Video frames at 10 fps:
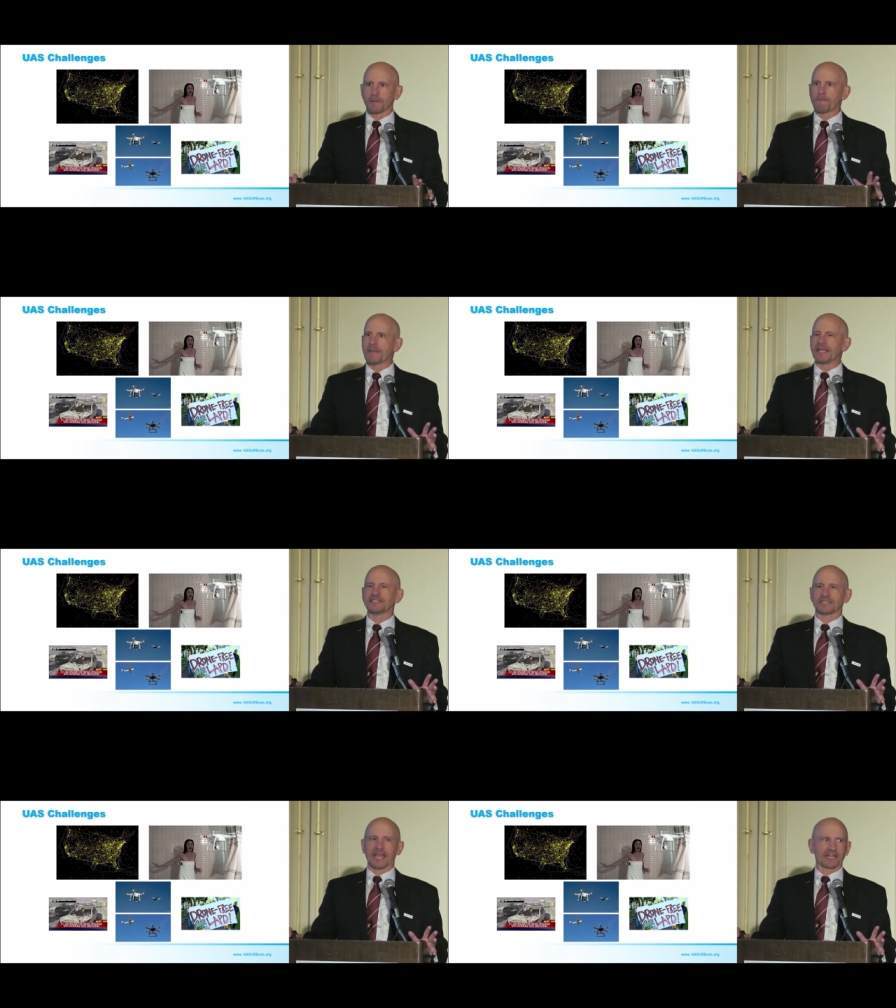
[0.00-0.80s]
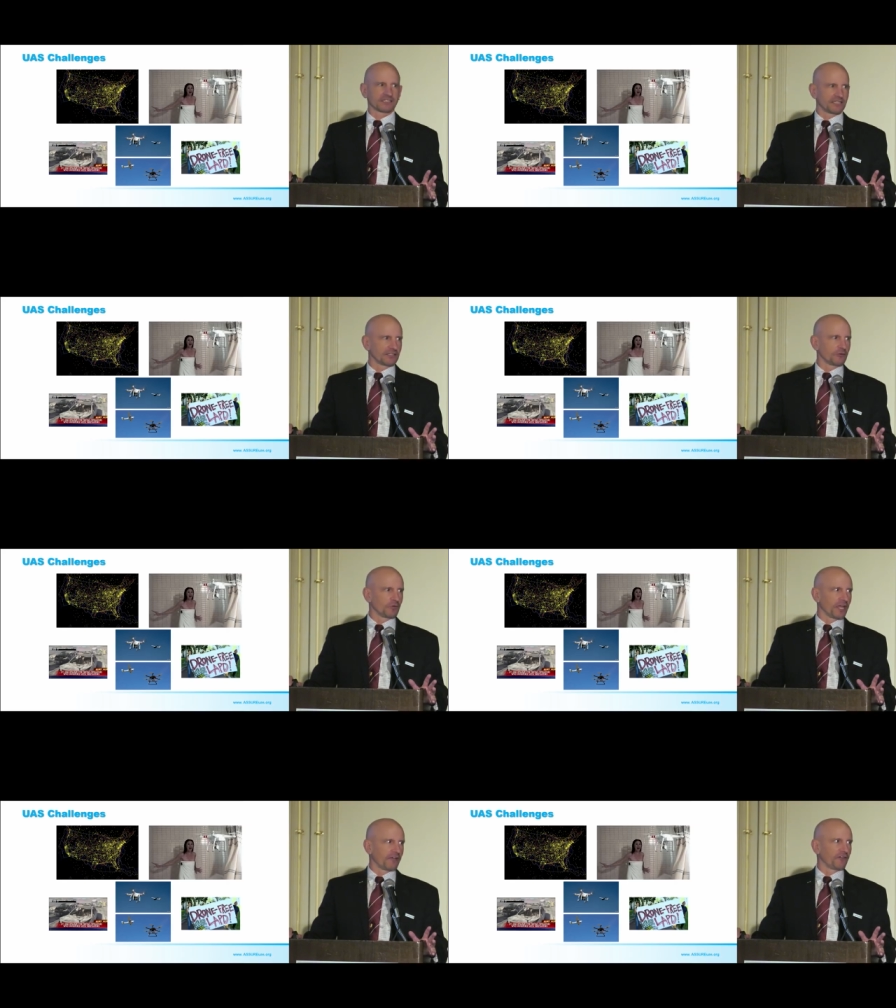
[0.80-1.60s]
amazing asset that
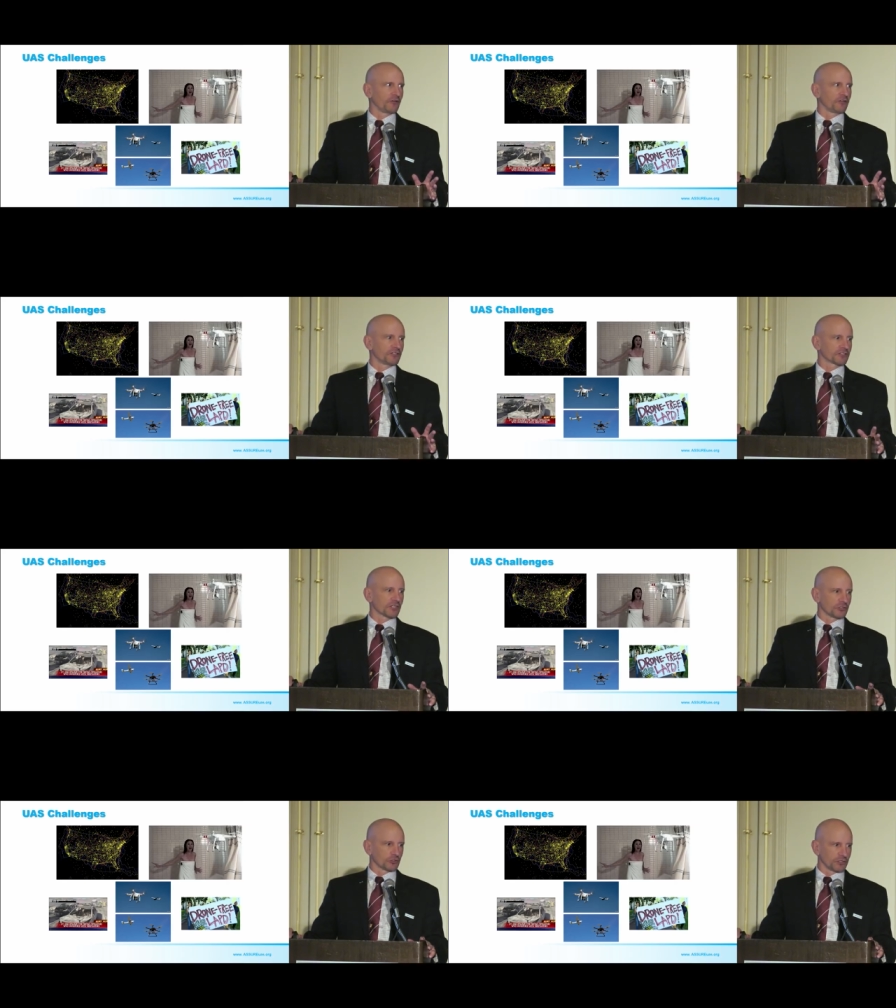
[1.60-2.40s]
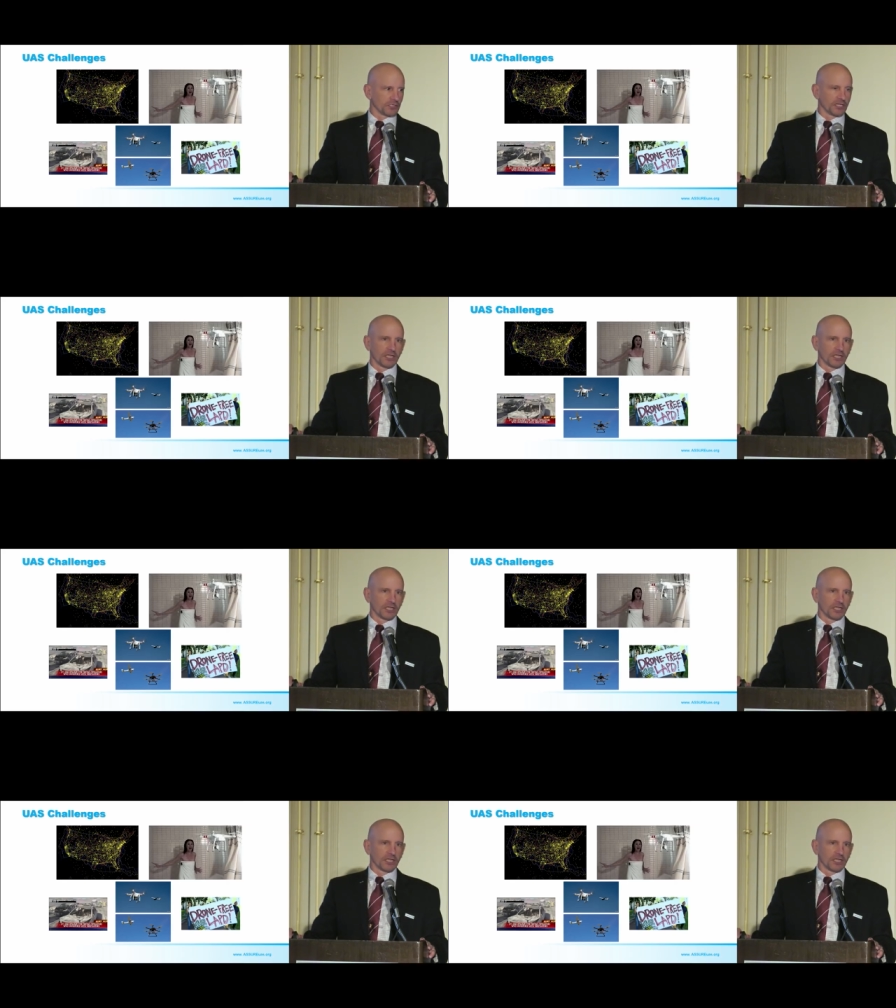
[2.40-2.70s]
we have here in this country.